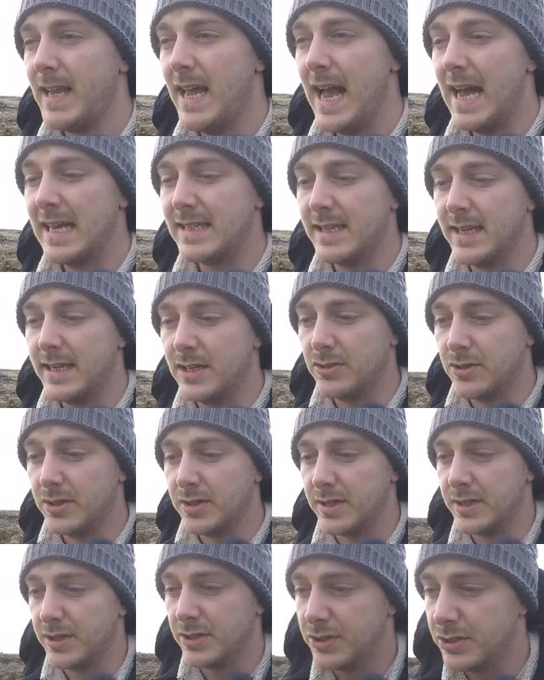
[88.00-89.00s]
as an
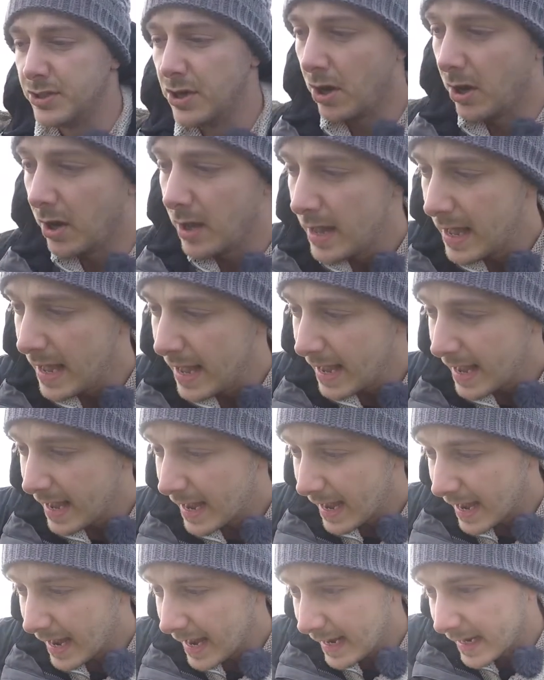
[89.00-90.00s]
interesting shot.
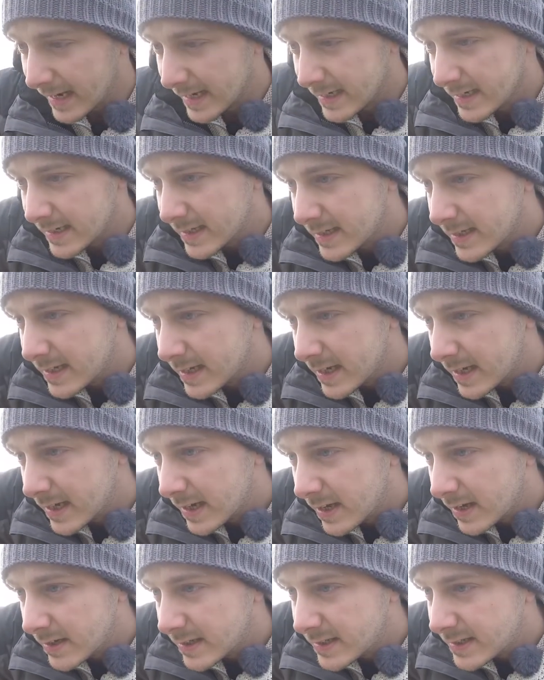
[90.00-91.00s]
And
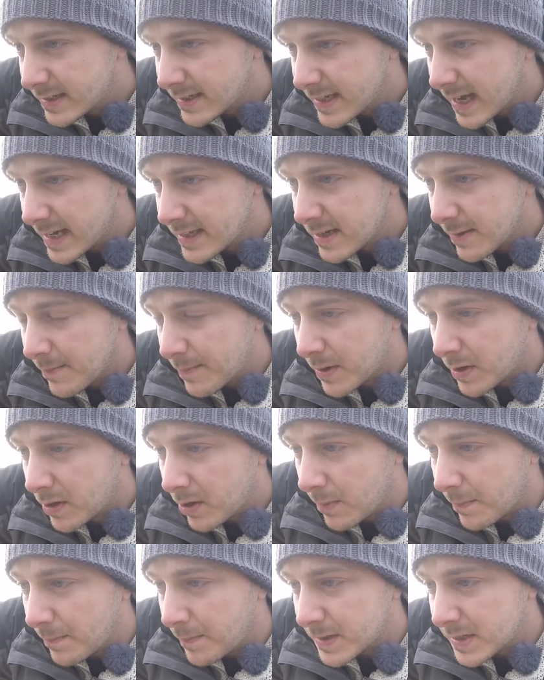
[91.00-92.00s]
I set up a
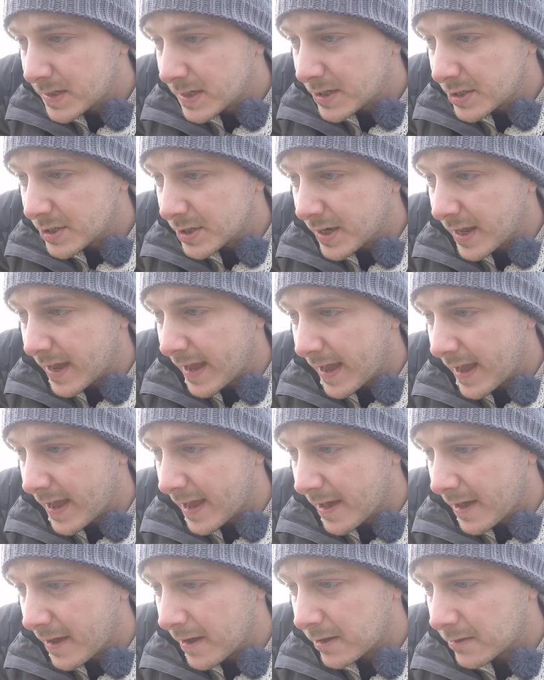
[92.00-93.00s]
composition
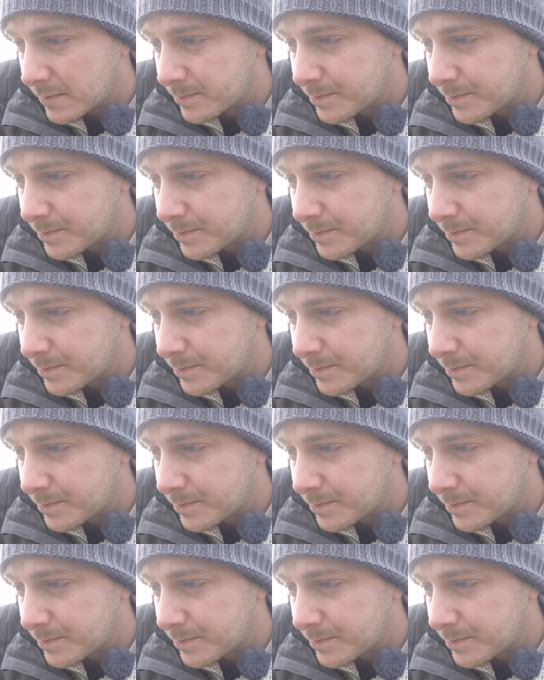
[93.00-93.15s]
here